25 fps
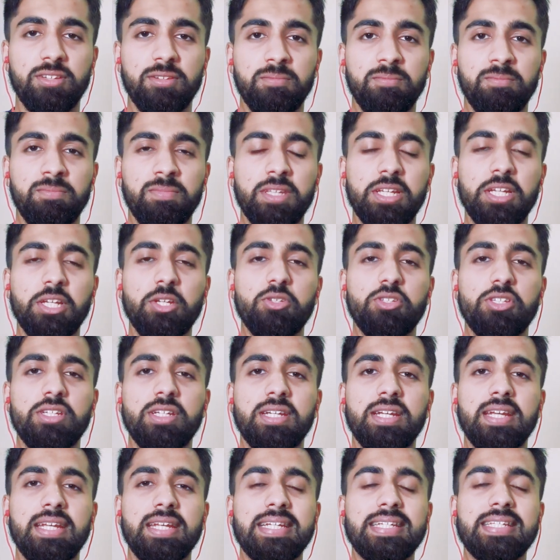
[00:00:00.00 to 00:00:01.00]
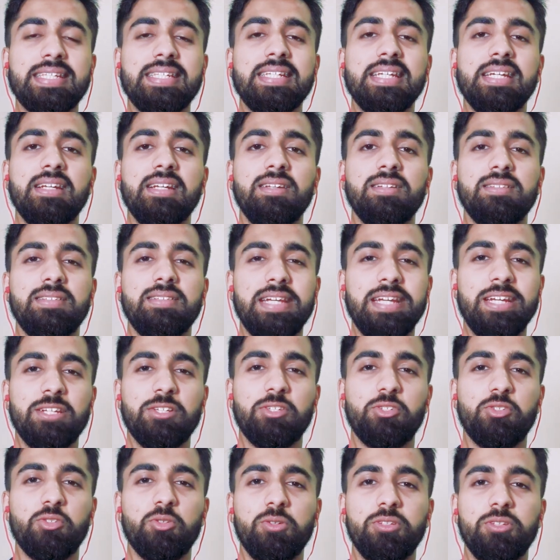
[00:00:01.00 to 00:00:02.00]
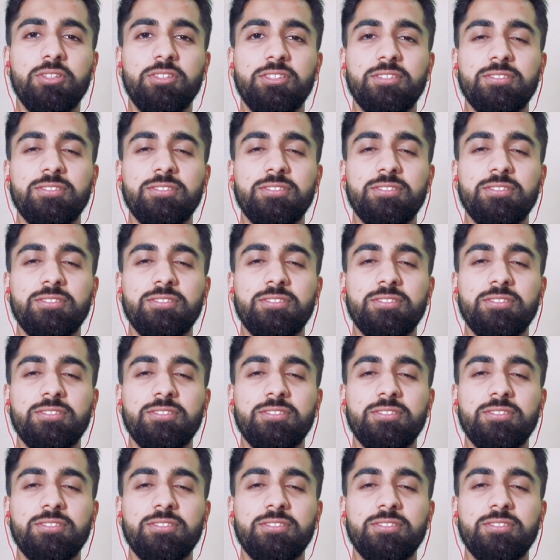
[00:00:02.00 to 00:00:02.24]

using an external data source.